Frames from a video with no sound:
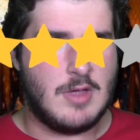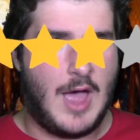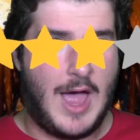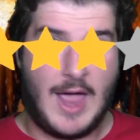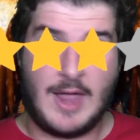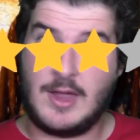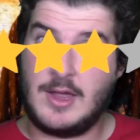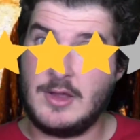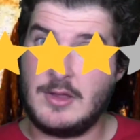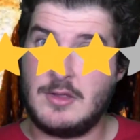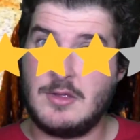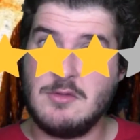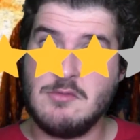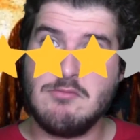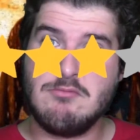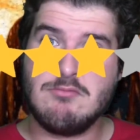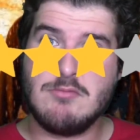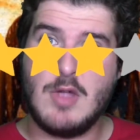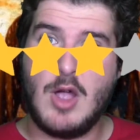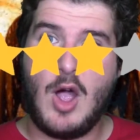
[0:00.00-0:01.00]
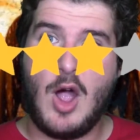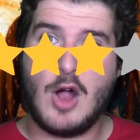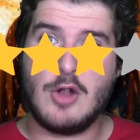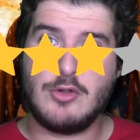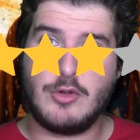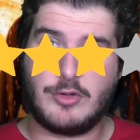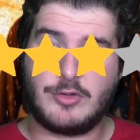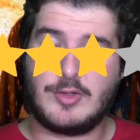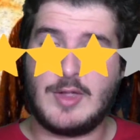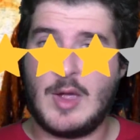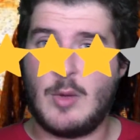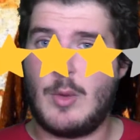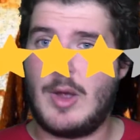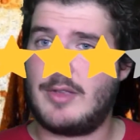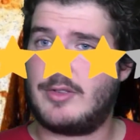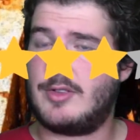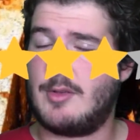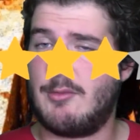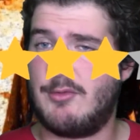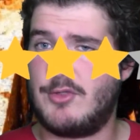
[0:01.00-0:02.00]
I could understand
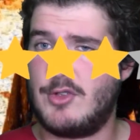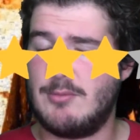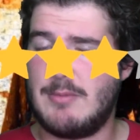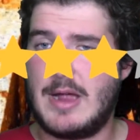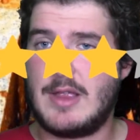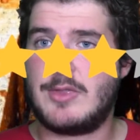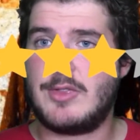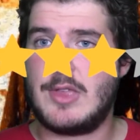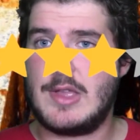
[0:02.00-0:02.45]
why some of you might